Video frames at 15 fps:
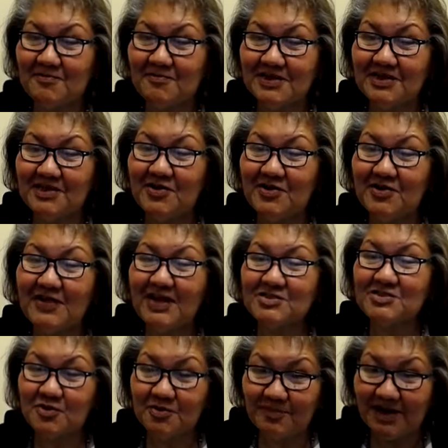But you know,
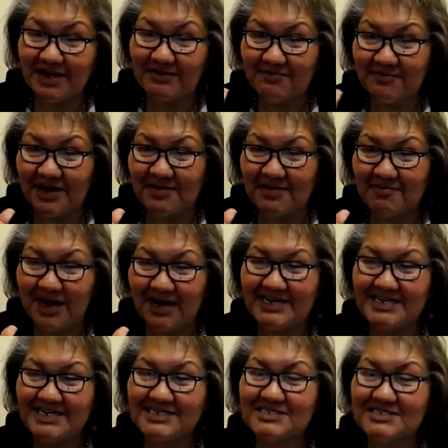that's where my my
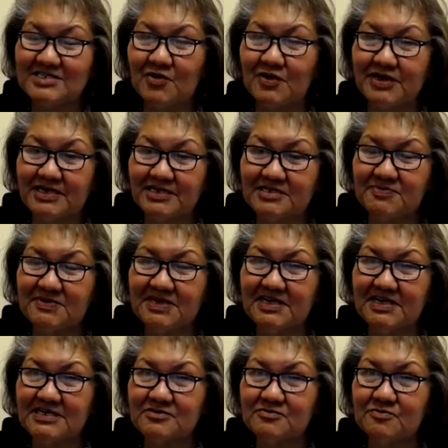mind is going is
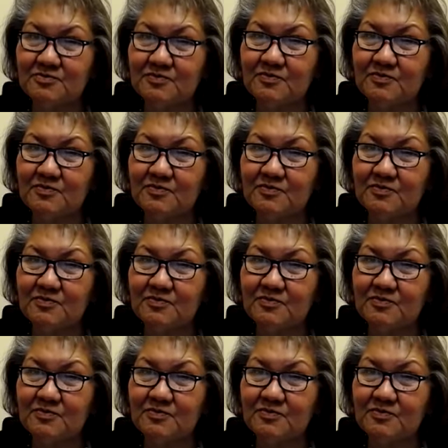because